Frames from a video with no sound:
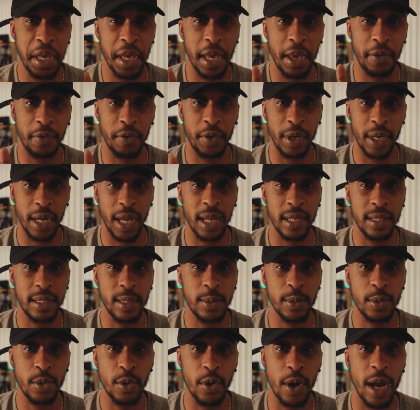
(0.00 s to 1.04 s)
If you're not
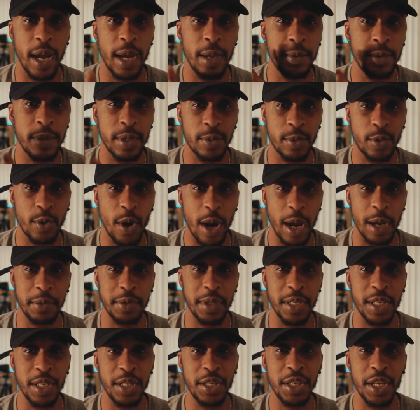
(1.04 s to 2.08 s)
subscribed, subscribe
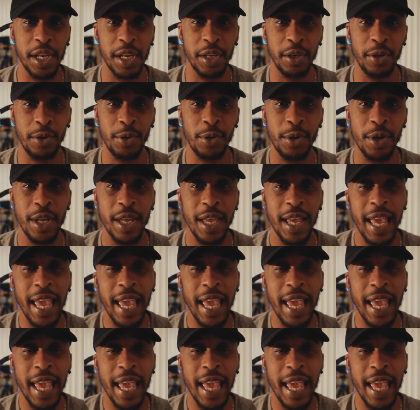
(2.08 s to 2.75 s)
to the channel.